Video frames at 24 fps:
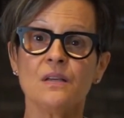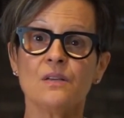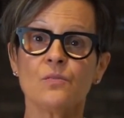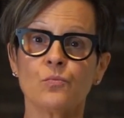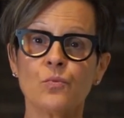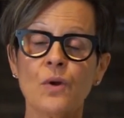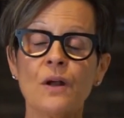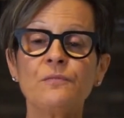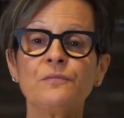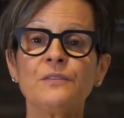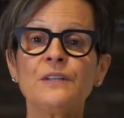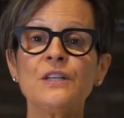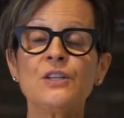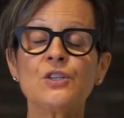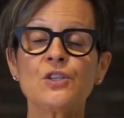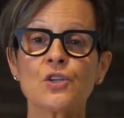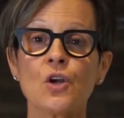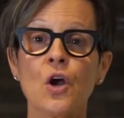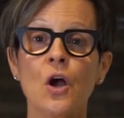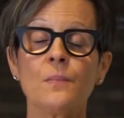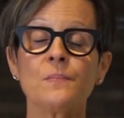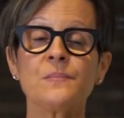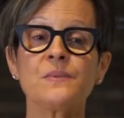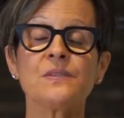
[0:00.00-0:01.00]
roughly
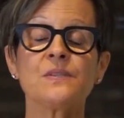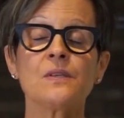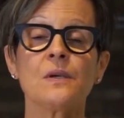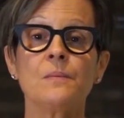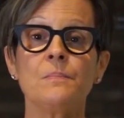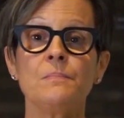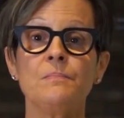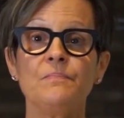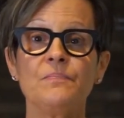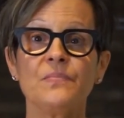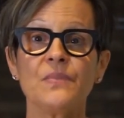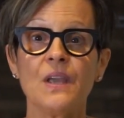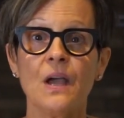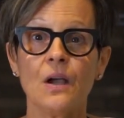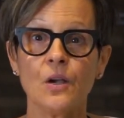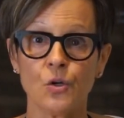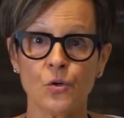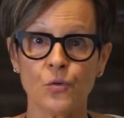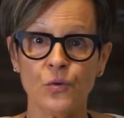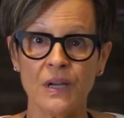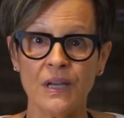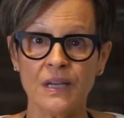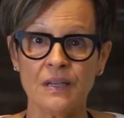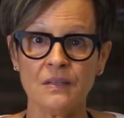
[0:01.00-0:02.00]
chop some
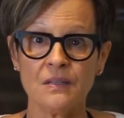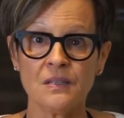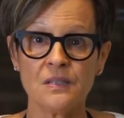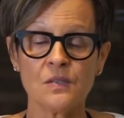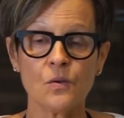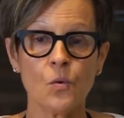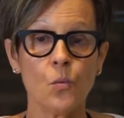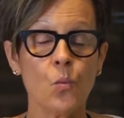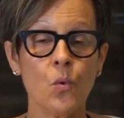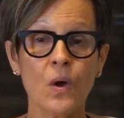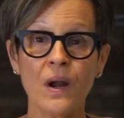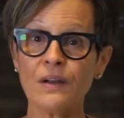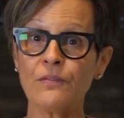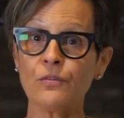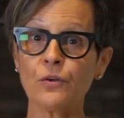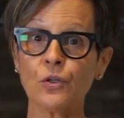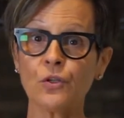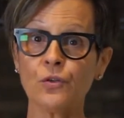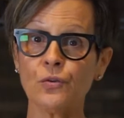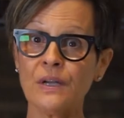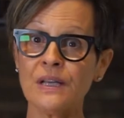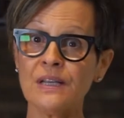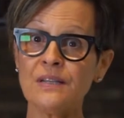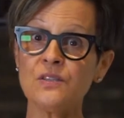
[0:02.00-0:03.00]
greens, whatever
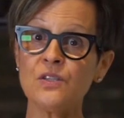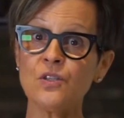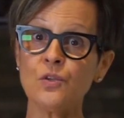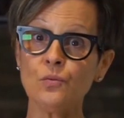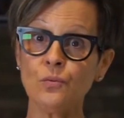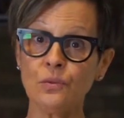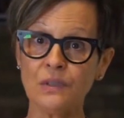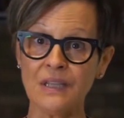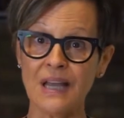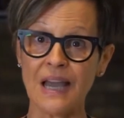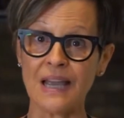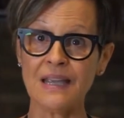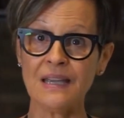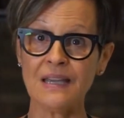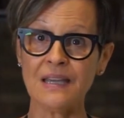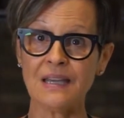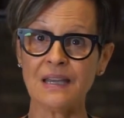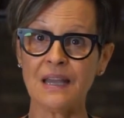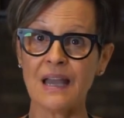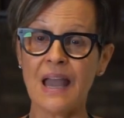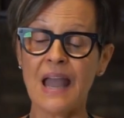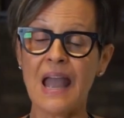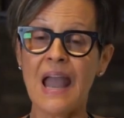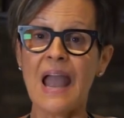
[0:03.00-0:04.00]
greens you
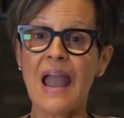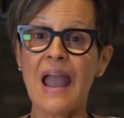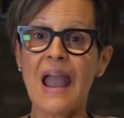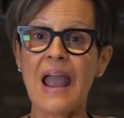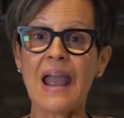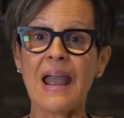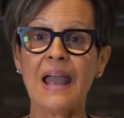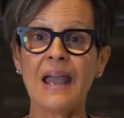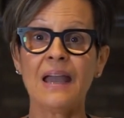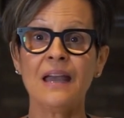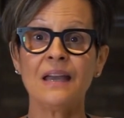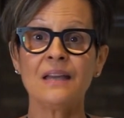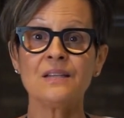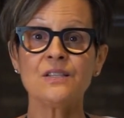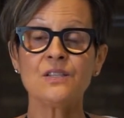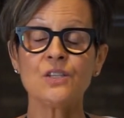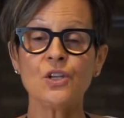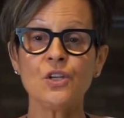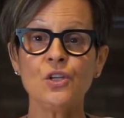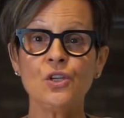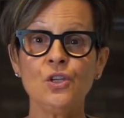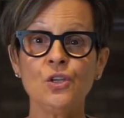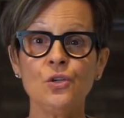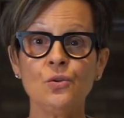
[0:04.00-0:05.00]
like,
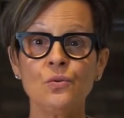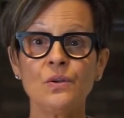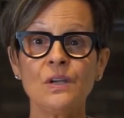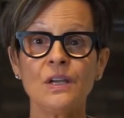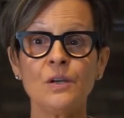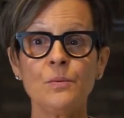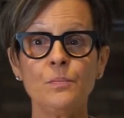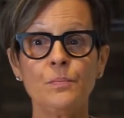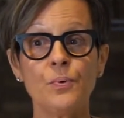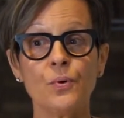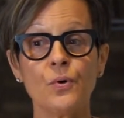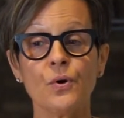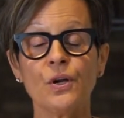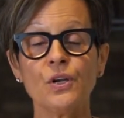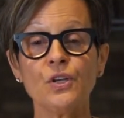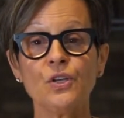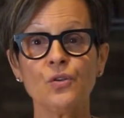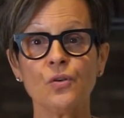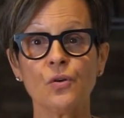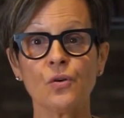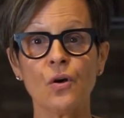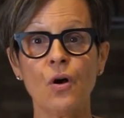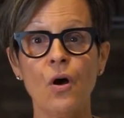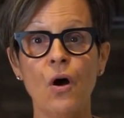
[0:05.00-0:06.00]
and you can put
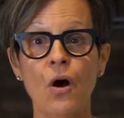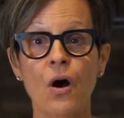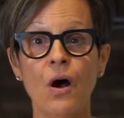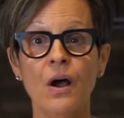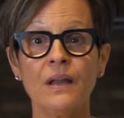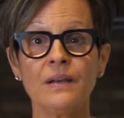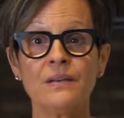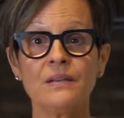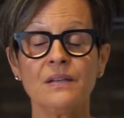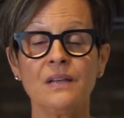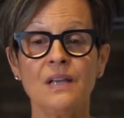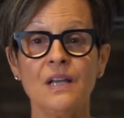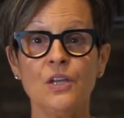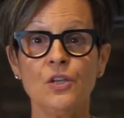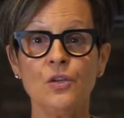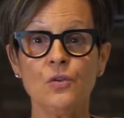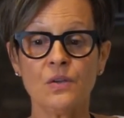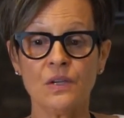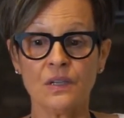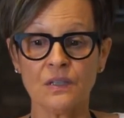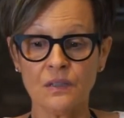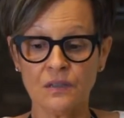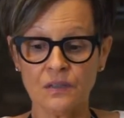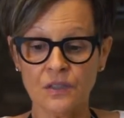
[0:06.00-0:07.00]

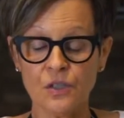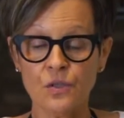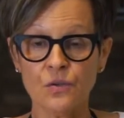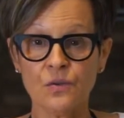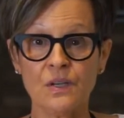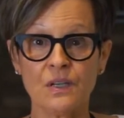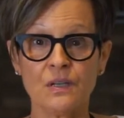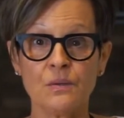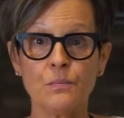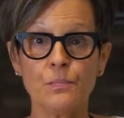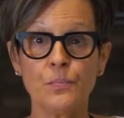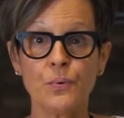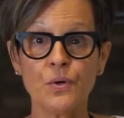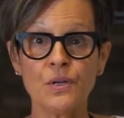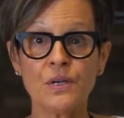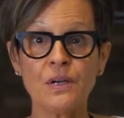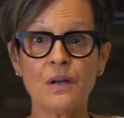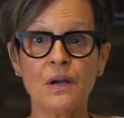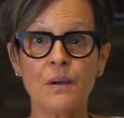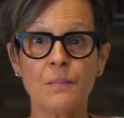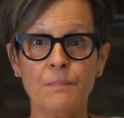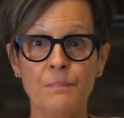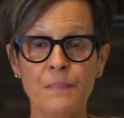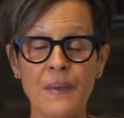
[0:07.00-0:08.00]
you can
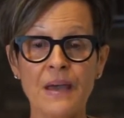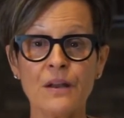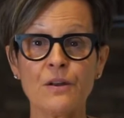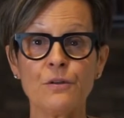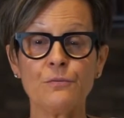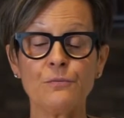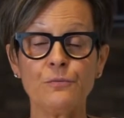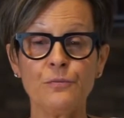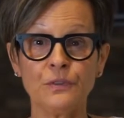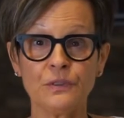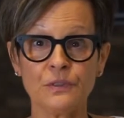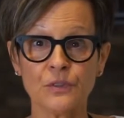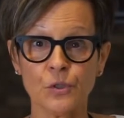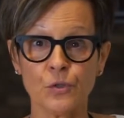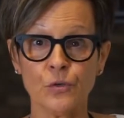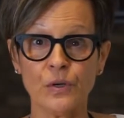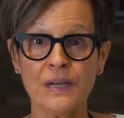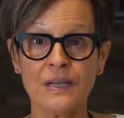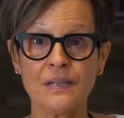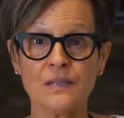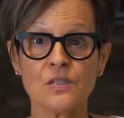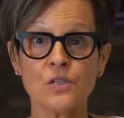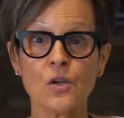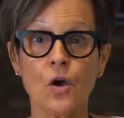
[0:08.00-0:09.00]
put a bed of
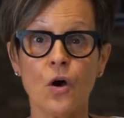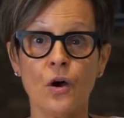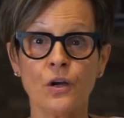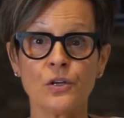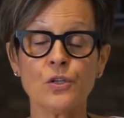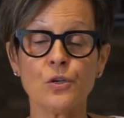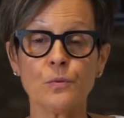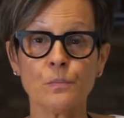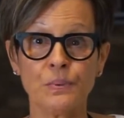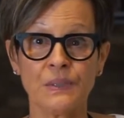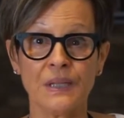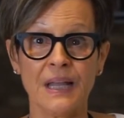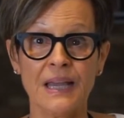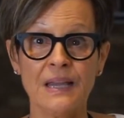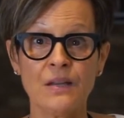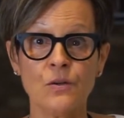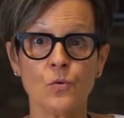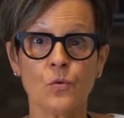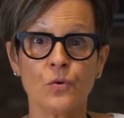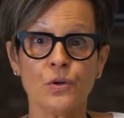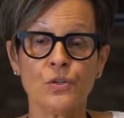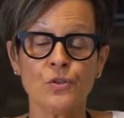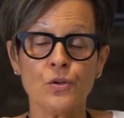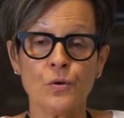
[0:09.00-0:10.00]
greens on your
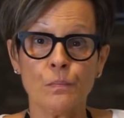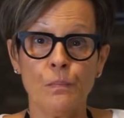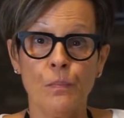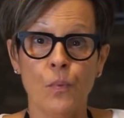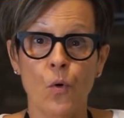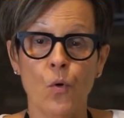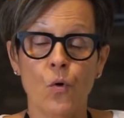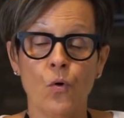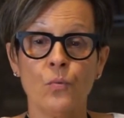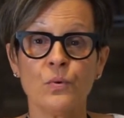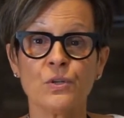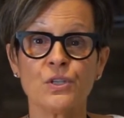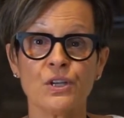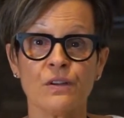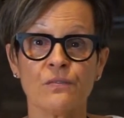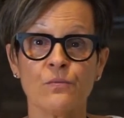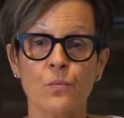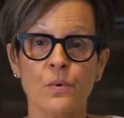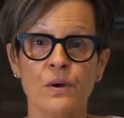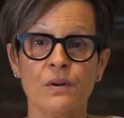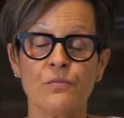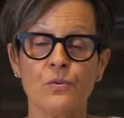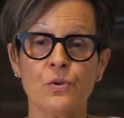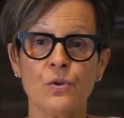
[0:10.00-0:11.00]
plate or in your bowl,
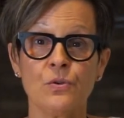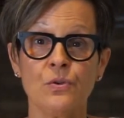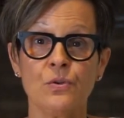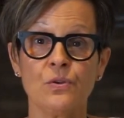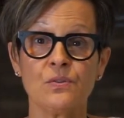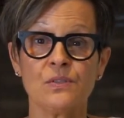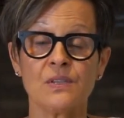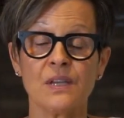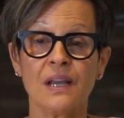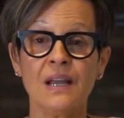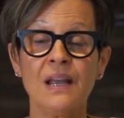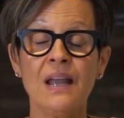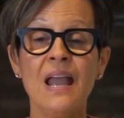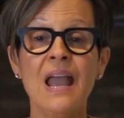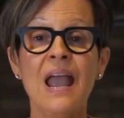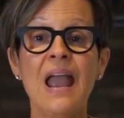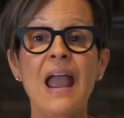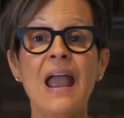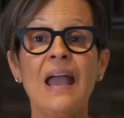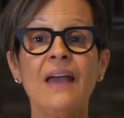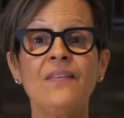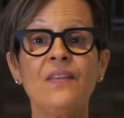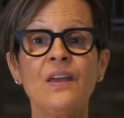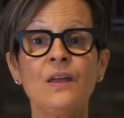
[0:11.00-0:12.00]
whatever you're using,
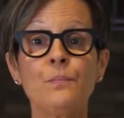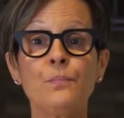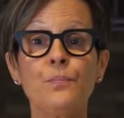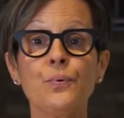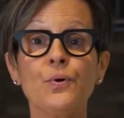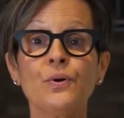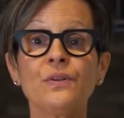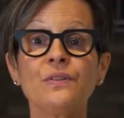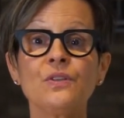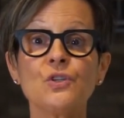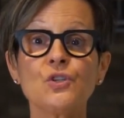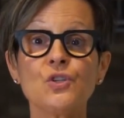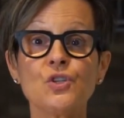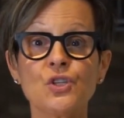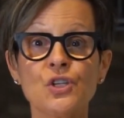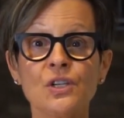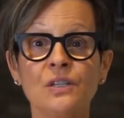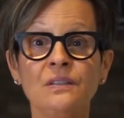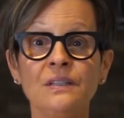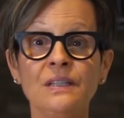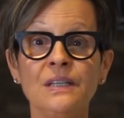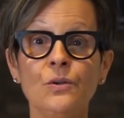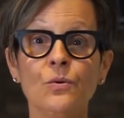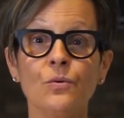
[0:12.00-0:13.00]
and then put the
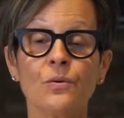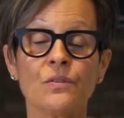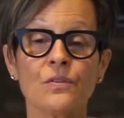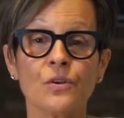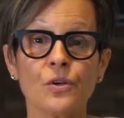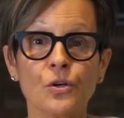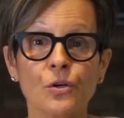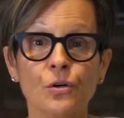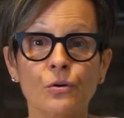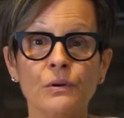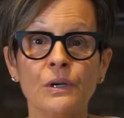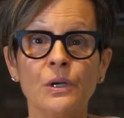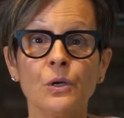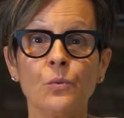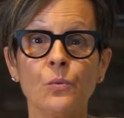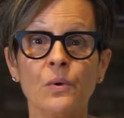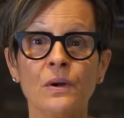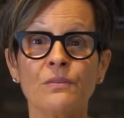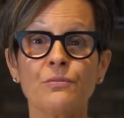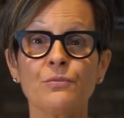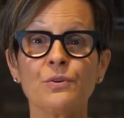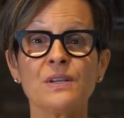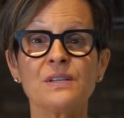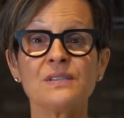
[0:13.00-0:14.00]
chili or the curry or
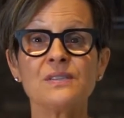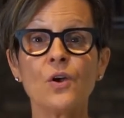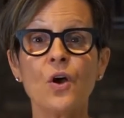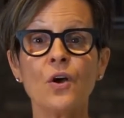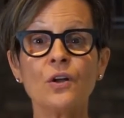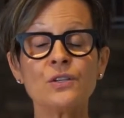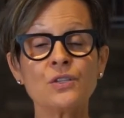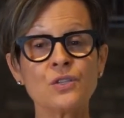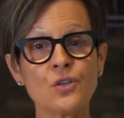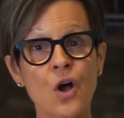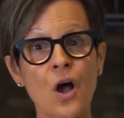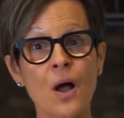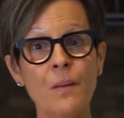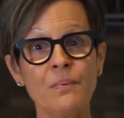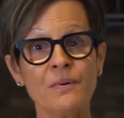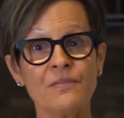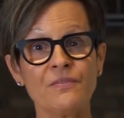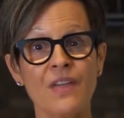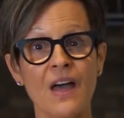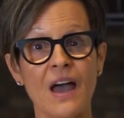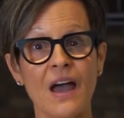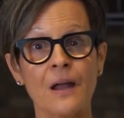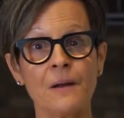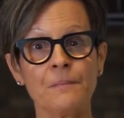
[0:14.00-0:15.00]
whatever it is on top
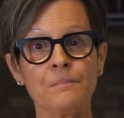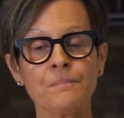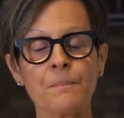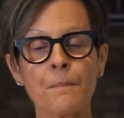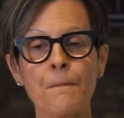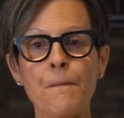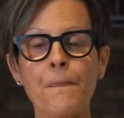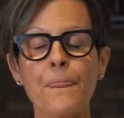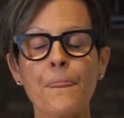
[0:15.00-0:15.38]
of that.